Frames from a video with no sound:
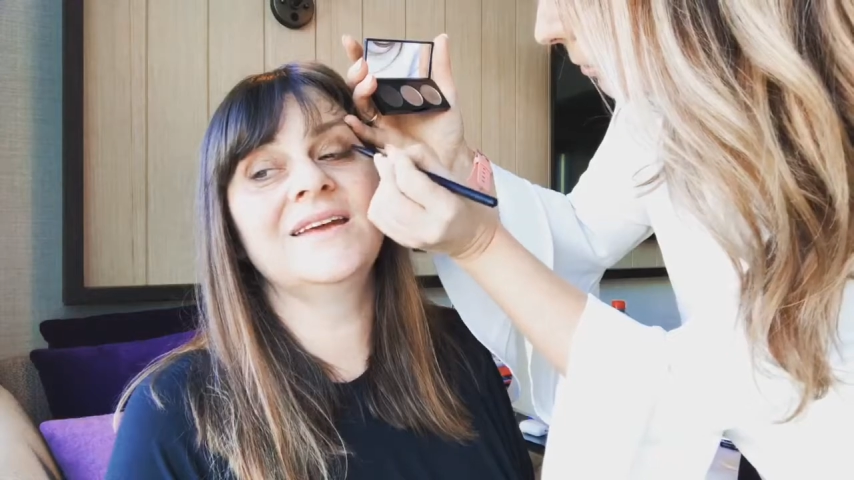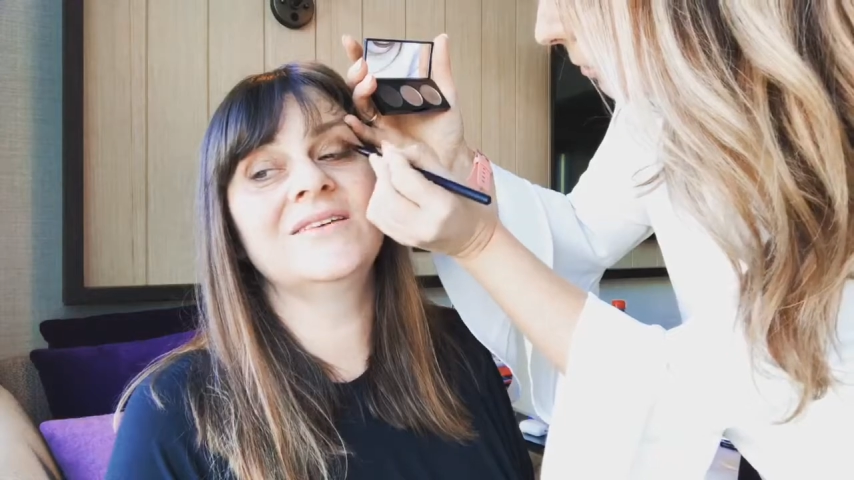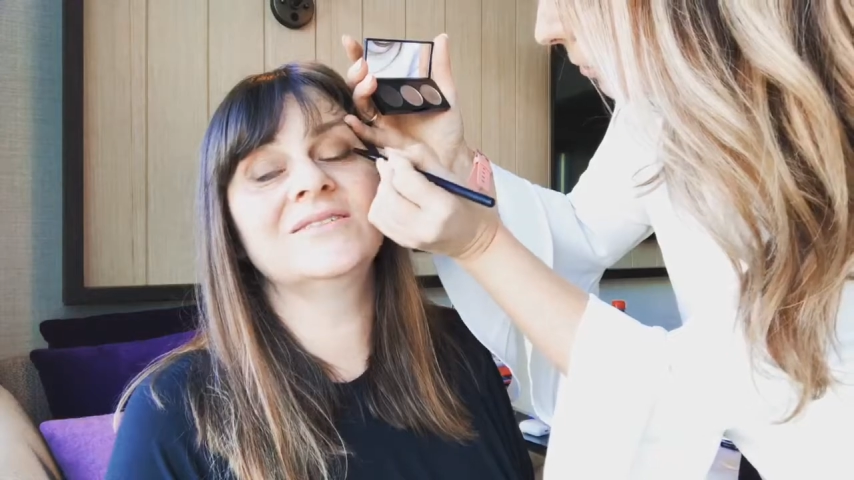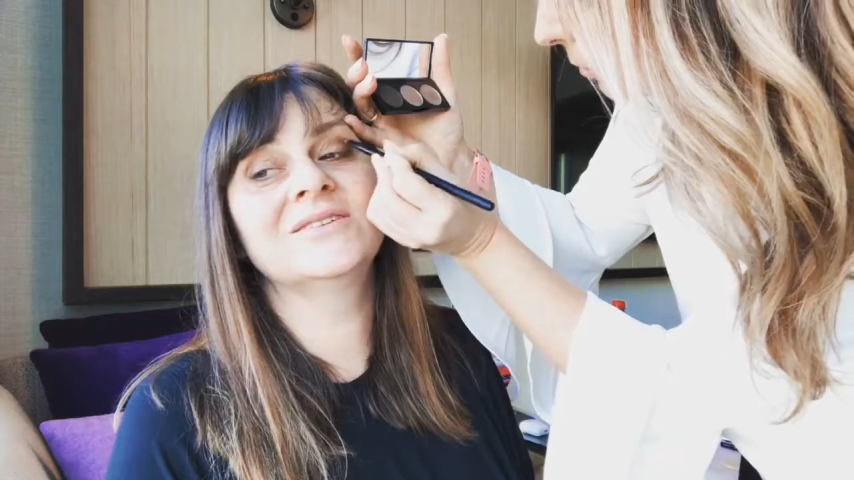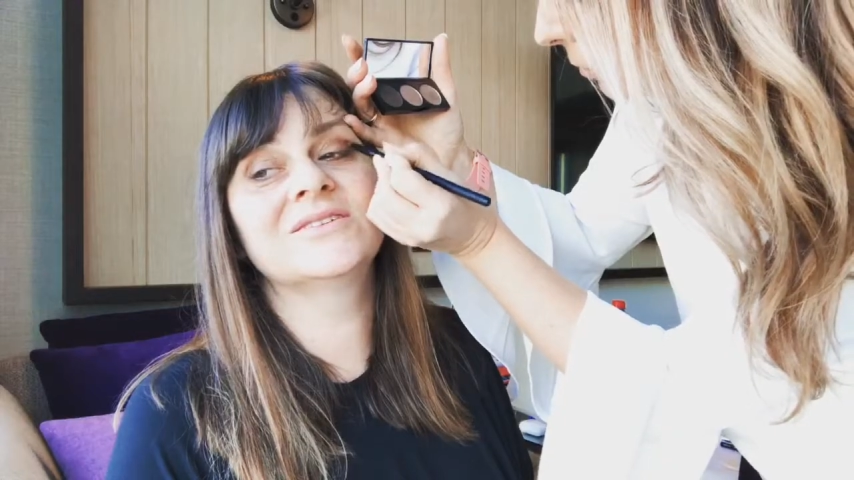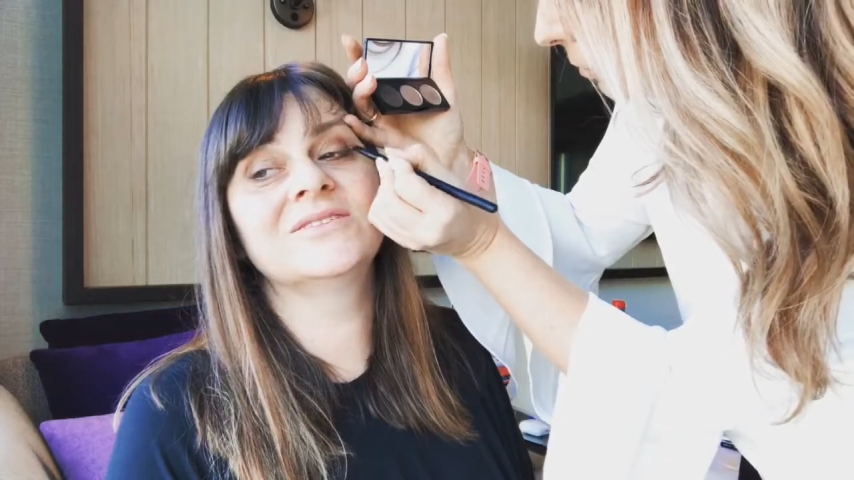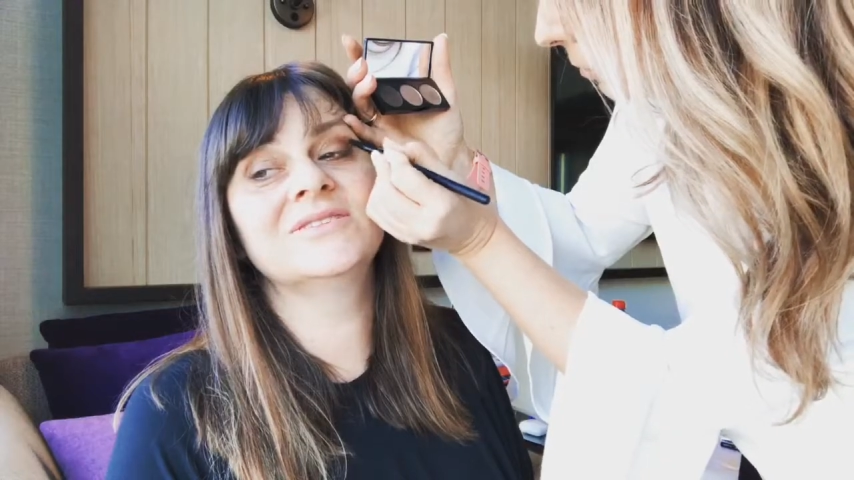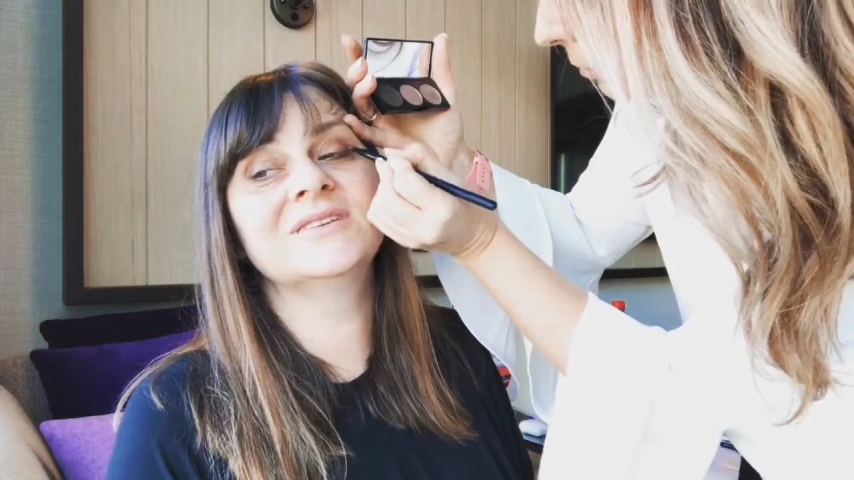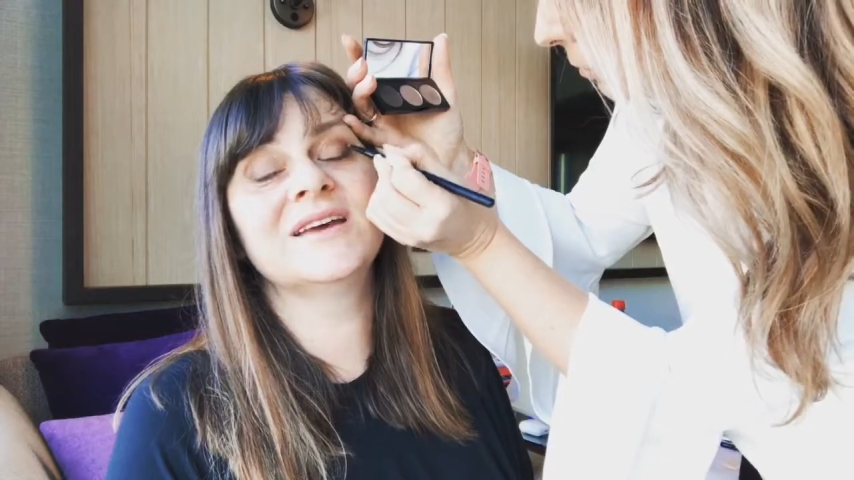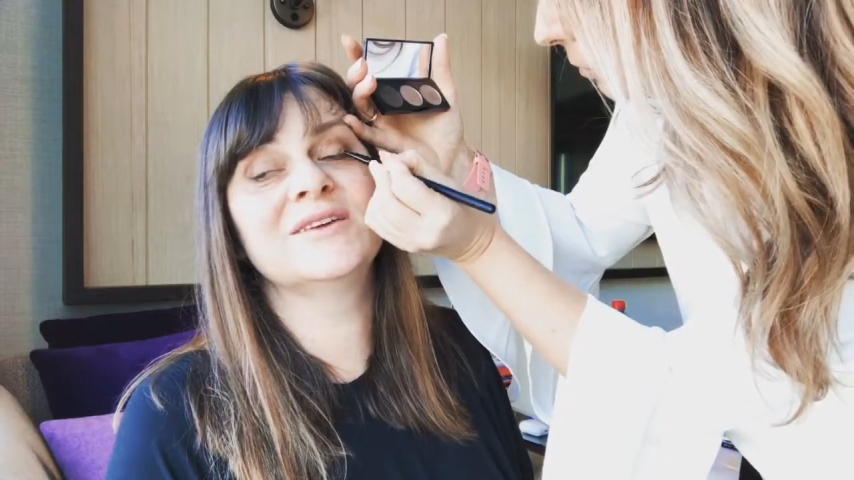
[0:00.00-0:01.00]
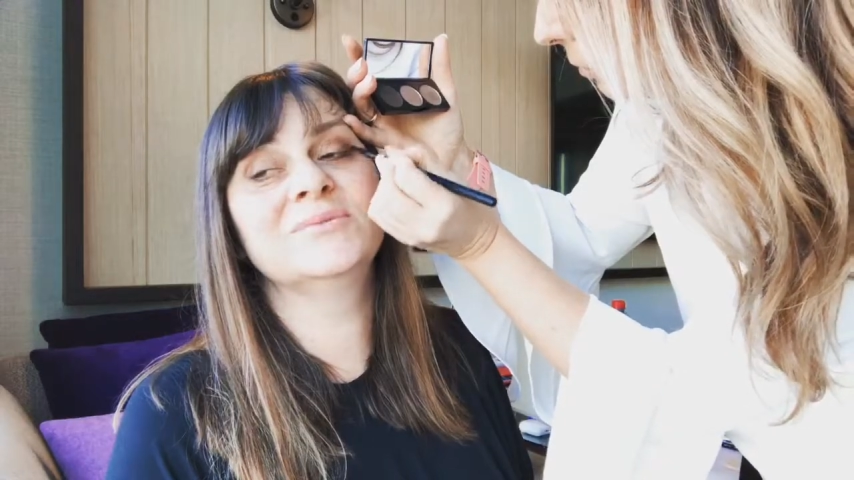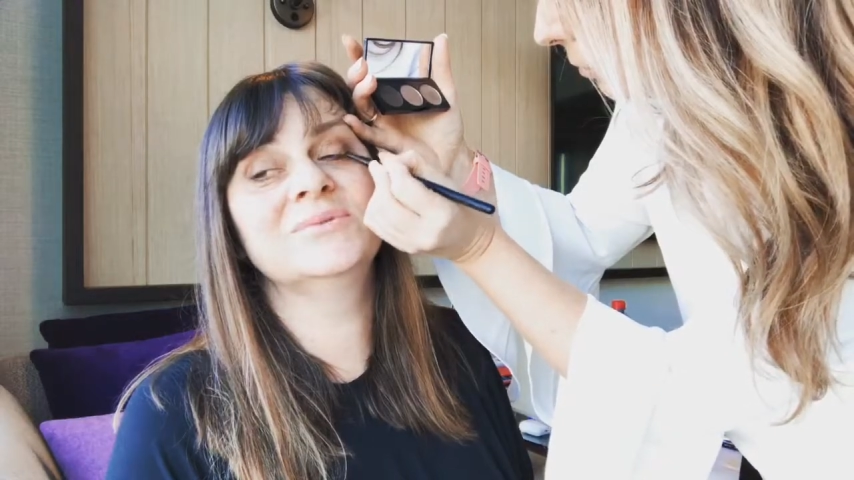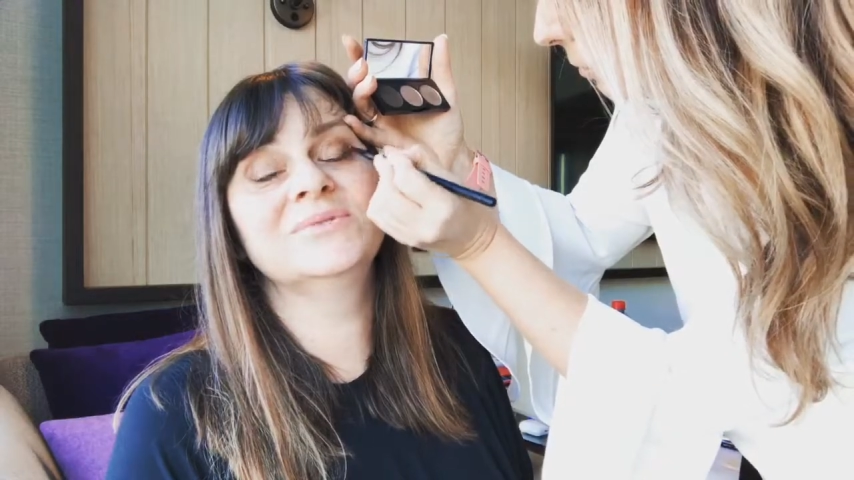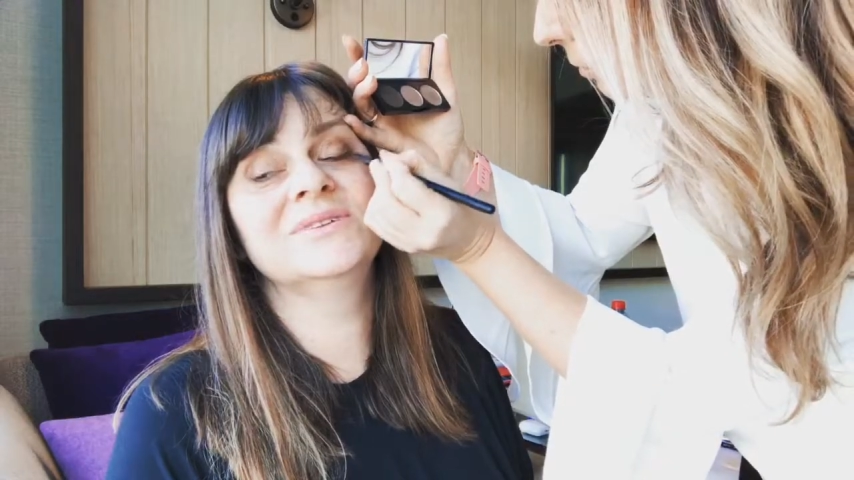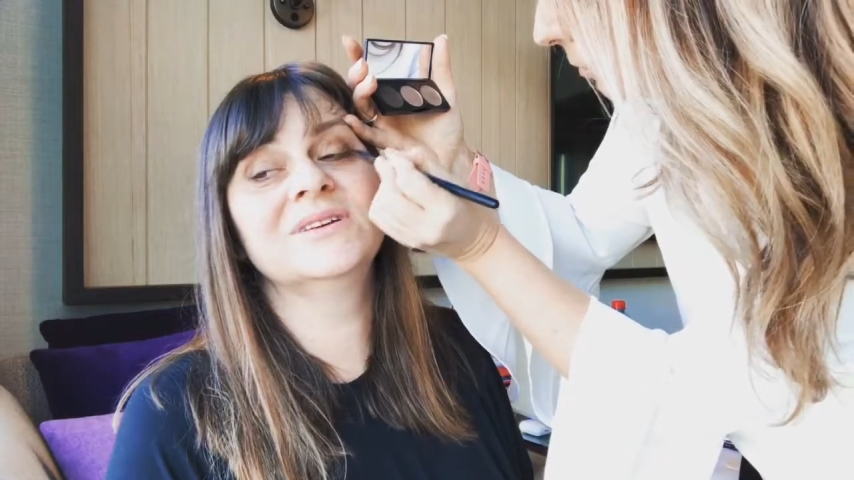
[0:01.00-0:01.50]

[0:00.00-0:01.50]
out on the coffee table